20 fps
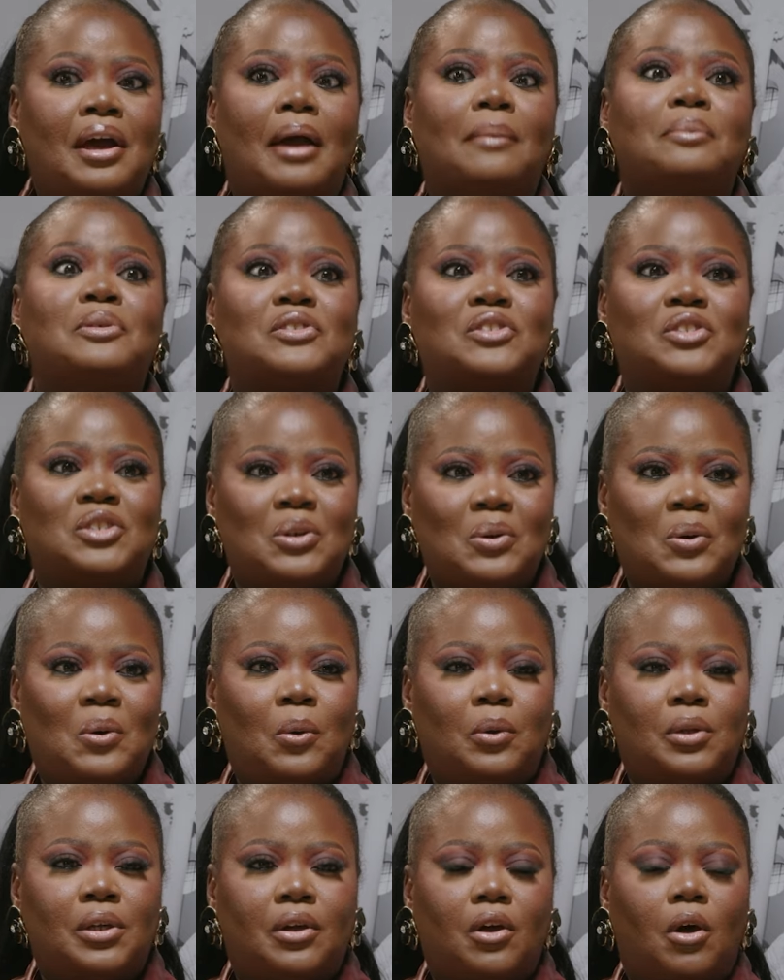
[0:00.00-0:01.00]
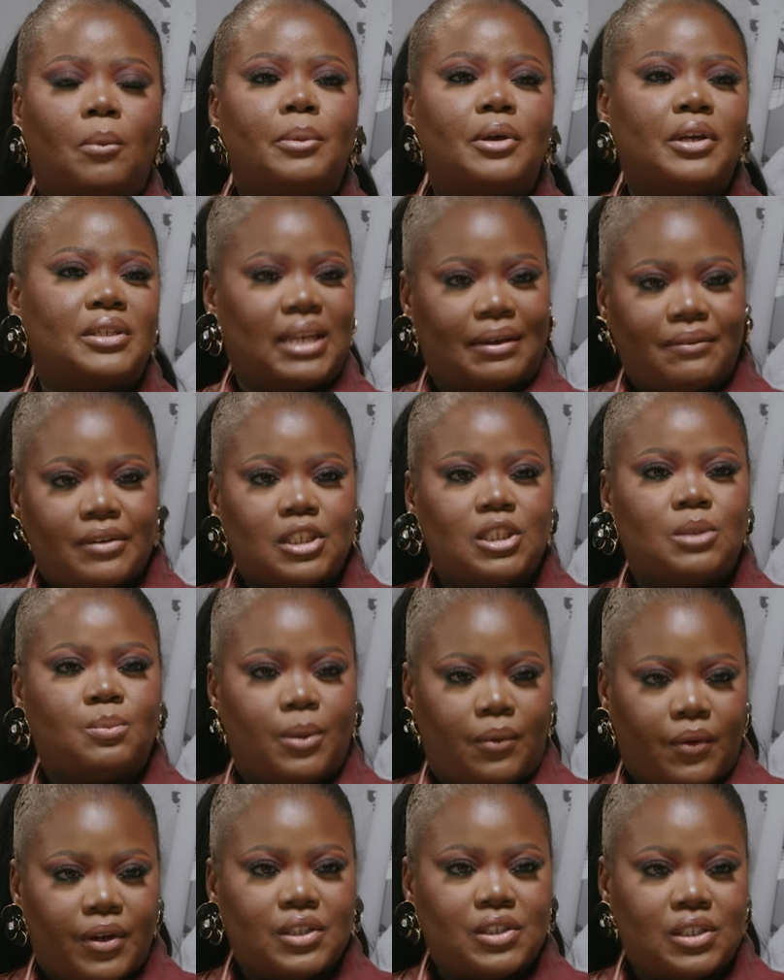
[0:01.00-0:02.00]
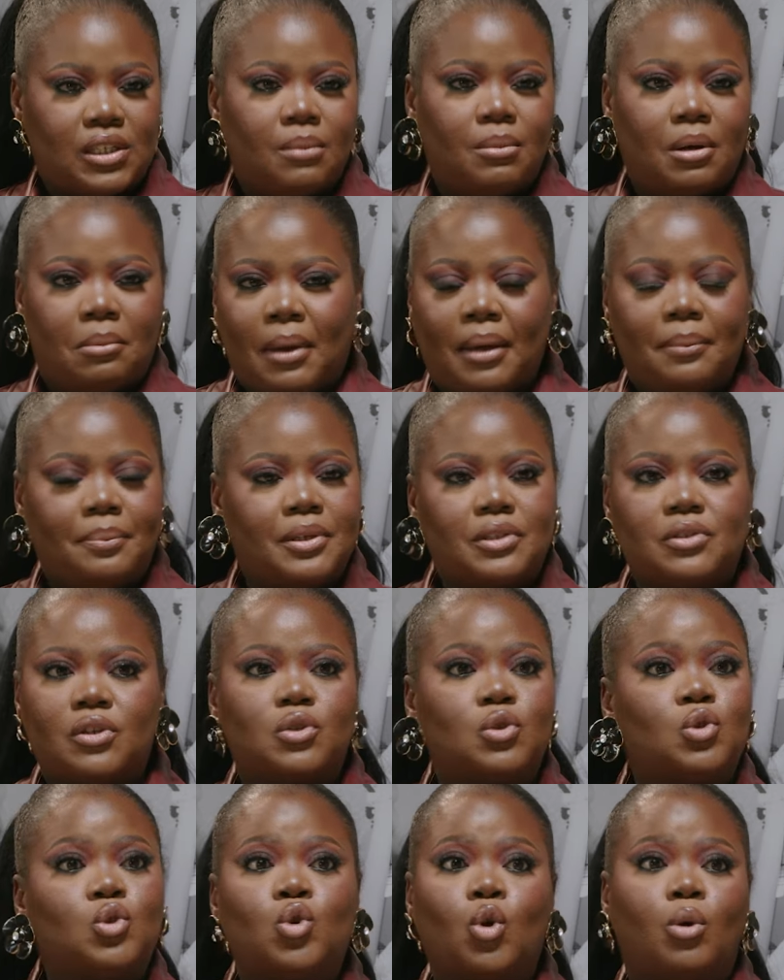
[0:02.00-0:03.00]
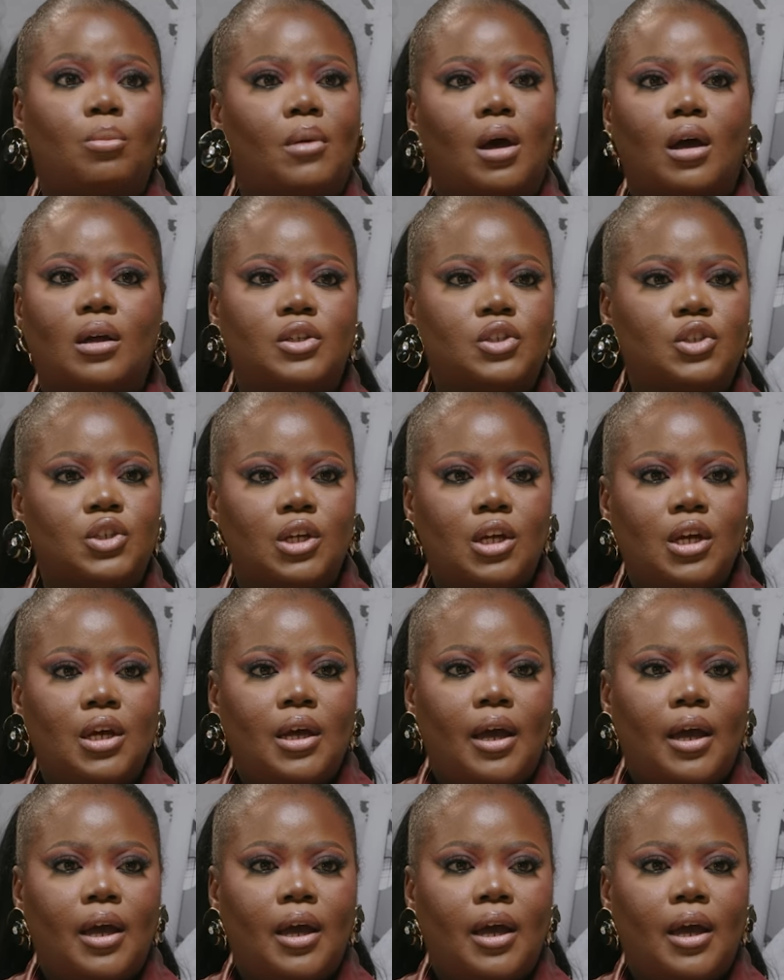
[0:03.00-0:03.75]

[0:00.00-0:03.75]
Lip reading: I'm still holding on because I've experienced him in my business so much.